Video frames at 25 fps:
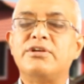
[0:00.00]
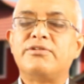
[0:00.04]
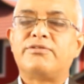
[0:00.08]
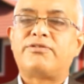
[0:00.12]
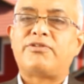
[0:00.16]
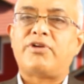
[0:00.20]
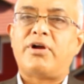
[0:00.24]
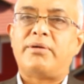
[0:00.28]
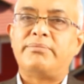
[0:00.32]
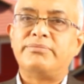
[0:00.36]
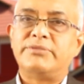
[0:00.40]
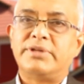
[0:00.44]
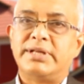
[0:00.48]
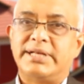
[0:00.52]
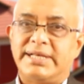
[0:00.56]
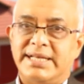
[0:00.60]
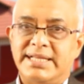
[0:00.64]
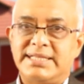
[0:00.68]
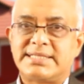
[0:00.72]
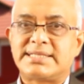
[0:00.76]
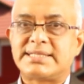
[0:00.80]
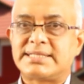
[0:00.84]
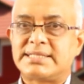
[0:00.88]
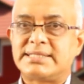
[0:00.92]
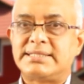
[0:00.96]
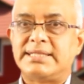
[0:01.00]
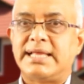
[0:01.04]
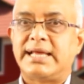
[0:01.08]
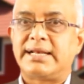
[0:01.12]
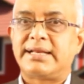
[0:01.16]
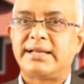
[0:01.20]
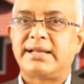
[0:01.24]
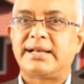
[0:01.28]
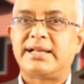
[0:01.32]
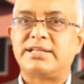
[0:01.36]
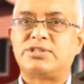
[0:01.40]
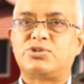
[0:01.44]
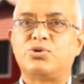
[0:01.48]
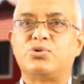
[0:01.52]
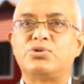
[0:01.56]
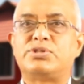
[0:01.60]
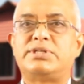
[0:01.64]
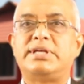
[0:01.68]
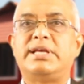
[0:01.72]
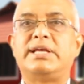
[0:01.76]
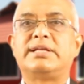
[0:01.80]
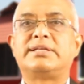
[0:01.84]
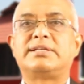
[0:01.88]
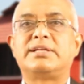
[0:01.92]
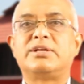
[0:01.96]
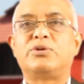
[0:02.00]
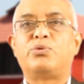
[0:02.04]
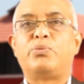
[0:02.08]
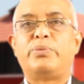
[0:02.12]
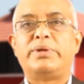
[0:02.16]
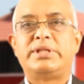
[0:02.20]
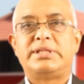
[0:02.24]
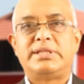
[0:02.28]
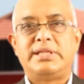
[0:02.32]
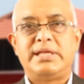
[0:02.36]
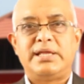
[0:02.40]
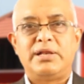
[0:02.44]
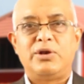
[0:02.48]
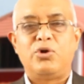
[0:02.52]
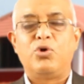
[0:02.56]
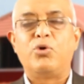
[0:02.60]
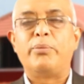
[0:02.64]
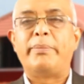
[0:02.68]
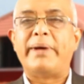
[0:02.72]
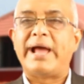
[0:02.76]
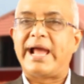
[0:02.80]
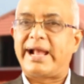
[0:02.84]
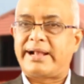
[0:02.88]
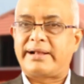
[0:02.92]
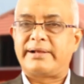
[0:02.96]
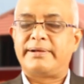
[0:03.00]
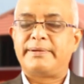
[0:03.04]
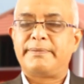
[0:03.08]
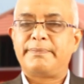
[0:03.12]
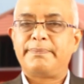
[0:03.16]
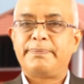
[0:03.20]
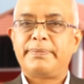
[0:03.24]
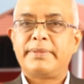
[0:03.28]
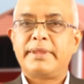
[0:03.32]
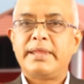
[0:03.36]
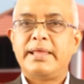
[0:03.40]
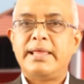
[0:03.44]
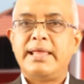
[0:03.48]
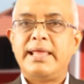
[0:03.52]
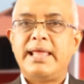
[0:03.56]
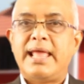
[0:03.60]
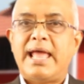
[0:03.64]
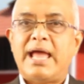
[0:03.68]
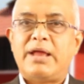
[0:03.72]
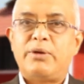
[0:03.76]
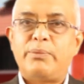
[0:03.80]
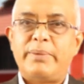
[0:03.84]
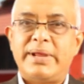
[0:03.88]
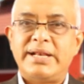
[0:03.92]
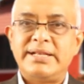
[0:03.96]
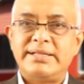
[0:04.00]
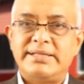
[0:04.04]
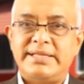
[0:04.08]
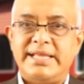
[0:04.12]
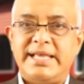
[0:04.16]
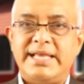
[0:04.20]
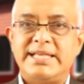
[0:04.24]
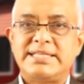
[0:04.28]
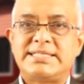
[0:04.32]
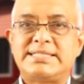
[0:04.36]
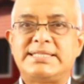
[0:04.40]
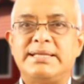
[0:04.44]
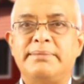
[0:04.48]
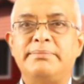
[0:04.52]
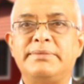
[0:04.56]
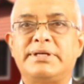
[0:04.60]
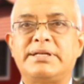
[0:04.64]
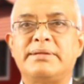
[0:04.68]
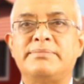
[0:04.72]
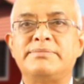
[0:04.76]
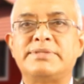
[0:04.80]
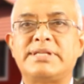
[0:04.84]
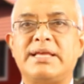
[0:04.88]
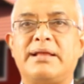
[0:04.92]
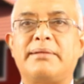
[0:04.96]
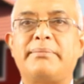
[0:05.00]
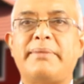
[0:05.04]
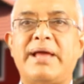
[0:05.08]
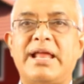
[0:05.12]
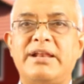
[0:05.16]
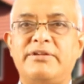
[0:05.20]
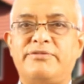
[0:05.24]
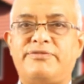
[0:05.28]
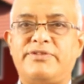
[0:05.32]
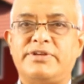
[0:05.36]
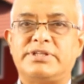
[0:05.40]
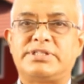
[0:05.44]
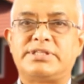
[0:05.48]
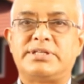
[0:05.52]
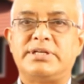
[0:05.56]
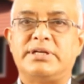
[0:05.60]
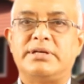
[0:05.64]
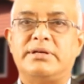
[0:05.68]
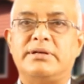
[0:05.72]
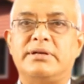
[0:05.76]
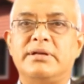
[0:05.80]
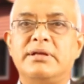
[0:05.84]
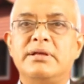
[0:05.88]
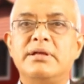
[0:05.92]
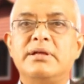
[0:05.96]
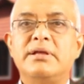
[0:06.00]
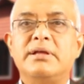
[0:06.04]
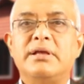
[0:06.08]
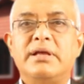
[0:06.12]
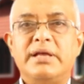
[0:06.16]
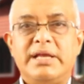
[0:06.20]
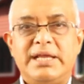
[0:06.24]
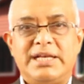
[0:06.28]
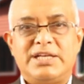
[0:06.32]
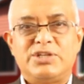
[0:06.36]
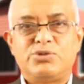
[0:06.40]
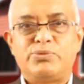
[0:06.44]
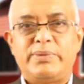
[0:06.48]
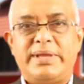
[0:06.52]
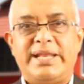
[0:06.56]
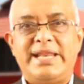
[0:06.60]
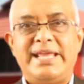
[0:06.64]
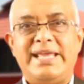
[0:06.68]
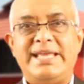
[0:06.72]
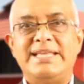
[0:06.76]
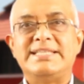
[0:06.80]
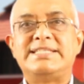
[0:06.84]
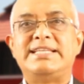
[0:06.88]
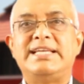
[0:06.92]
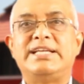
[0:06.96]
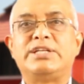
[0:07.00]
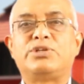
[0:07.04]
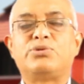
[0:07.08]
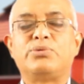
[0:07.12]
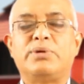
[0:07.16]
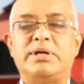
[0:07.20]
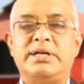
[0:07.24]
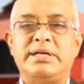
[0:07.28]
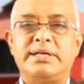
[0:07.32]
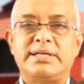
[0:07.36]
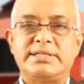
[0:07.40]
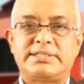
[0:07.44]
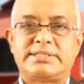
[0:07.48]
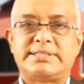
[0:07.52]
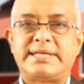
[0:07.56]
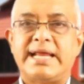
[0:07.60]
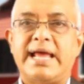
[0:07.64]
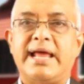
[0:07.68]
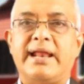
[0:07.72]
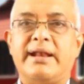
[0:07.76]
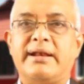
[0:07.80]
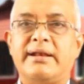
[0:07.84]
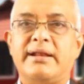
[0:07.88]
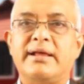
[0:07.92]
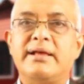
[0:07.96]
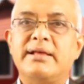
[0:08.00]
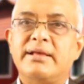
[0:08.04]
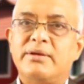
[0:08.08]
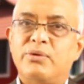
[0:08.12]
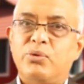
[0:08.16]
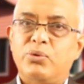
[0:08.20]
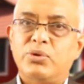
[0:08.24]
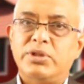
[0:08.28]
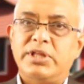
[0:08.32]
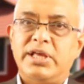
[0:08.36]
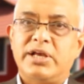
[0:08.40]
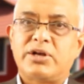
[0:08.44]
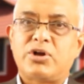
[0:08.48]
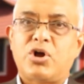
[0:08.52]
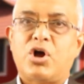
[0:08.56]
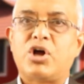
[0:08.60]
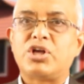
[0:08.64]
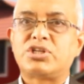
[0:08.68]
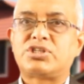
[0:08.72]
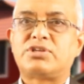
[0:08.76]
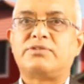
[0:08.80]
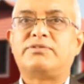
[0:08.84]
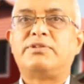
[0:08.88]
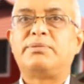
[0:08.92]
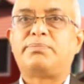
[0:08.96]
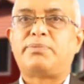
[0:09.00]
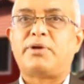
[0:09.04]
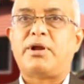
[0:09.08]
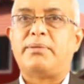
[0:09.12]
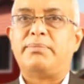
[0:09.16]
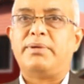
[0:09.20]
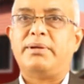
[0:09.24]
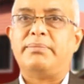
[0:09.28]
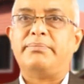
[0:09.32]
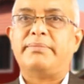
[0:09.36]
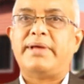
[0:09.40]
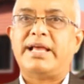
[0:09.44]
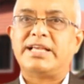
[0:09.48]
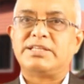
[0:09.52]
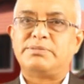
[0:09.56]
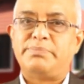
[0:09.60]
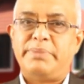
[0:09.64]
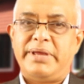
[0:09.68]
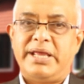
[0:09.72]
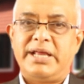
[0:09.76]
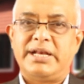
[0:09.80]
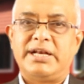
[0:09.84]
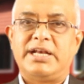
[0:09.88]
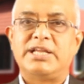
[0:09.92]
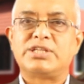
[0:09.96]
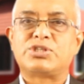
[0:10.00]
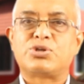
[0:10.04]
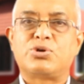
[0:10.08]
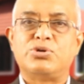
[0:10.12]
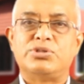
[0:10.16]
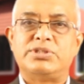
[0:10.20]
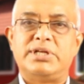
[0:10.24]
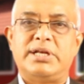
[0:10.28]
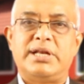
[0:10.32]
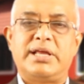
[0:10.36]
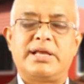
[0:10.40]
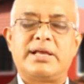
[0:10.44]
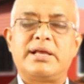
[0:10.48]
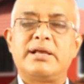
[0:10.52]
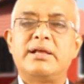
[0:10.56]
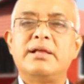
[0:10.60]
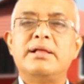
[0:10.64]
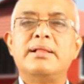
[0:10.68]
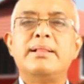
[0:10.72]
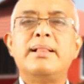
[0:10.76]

from the discs that are associated with the low back. And when these symptoms are manifested, it is very easy to understand the cause of the problem as being discogenic.